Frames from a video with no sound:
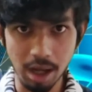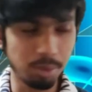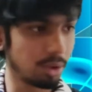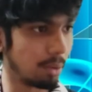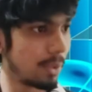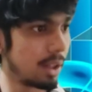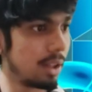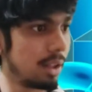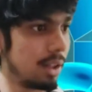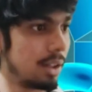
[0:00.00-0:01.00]
How so?
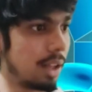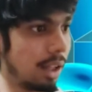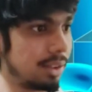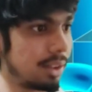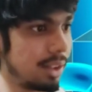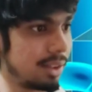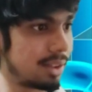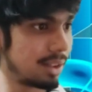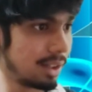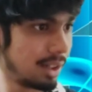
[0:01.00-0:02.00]
The answer
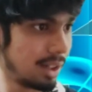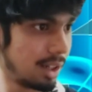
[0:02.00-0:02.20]
is,